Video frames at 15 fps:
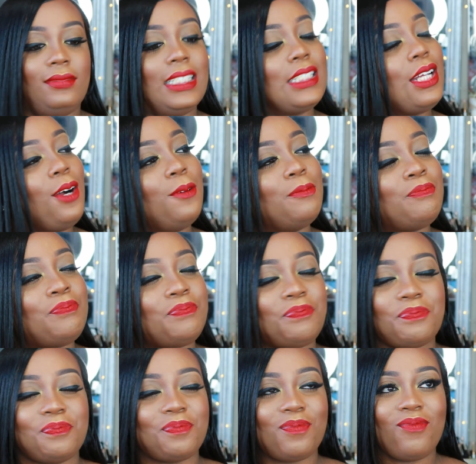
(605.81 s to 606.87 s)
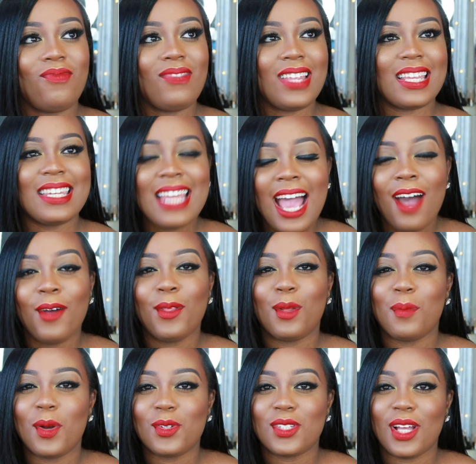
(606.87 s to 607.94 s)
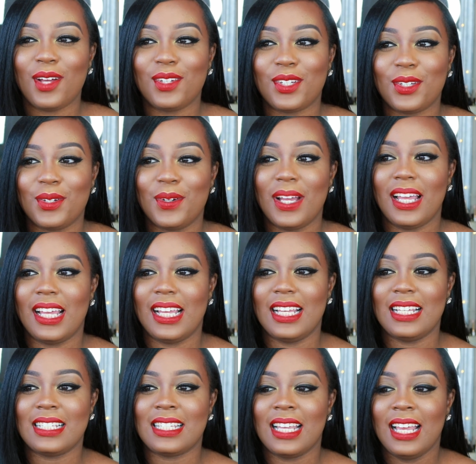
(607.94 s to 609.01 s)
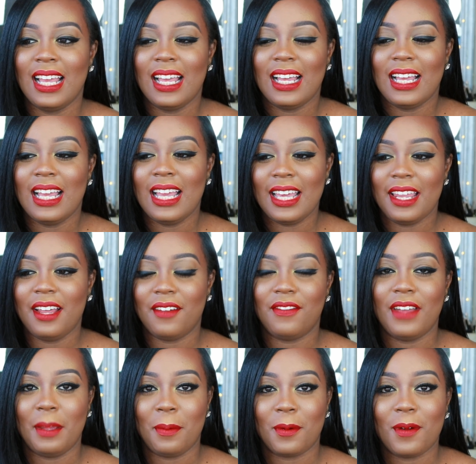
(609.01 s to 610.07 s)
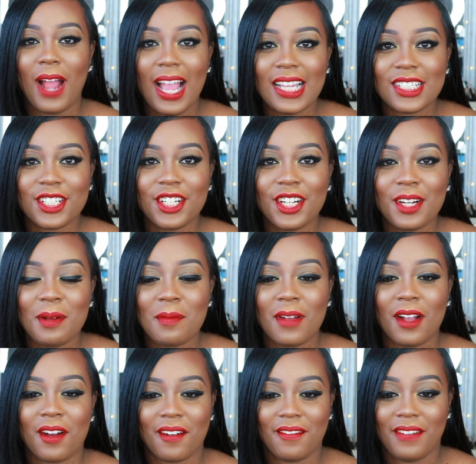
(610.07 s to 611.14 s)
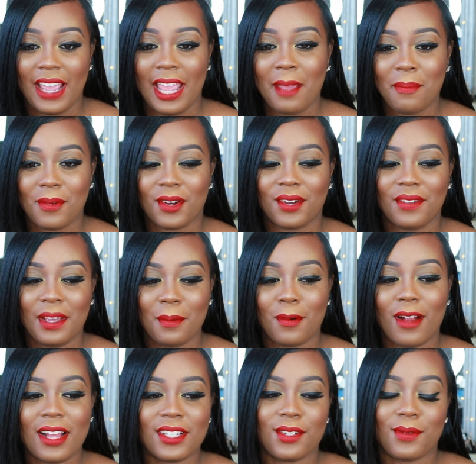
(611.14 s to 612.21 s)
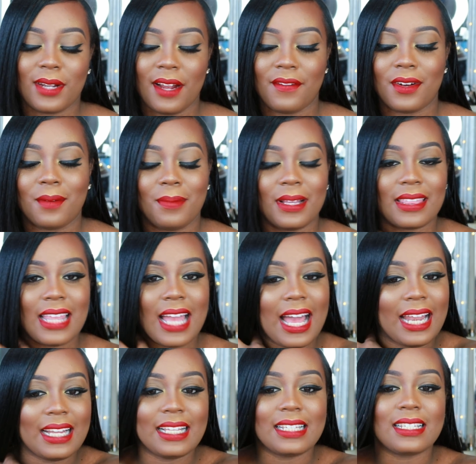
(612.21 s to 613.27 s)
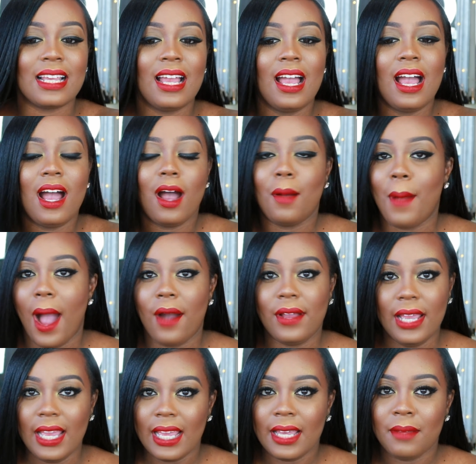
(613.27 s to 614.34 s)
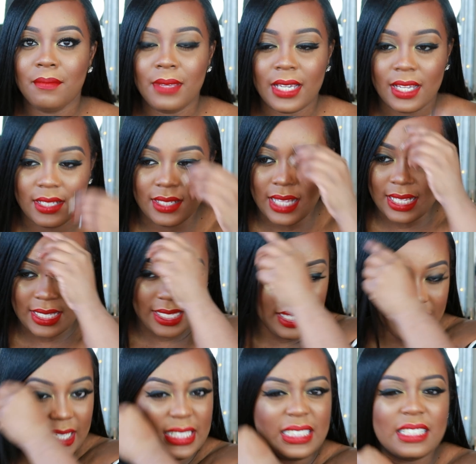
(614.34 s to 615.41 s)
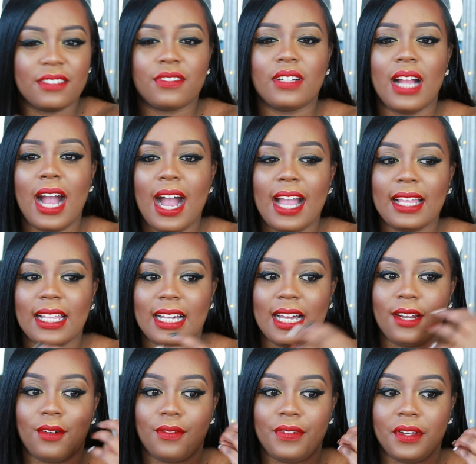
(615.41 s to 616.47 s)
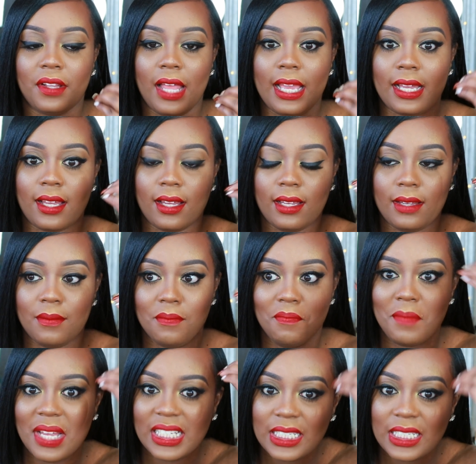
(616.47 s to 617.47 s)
so now the most I'll do is hit a vaporizer or a vape or a vaporizer or whatever, but that is about it because that's like a different high. Like I don't feel like in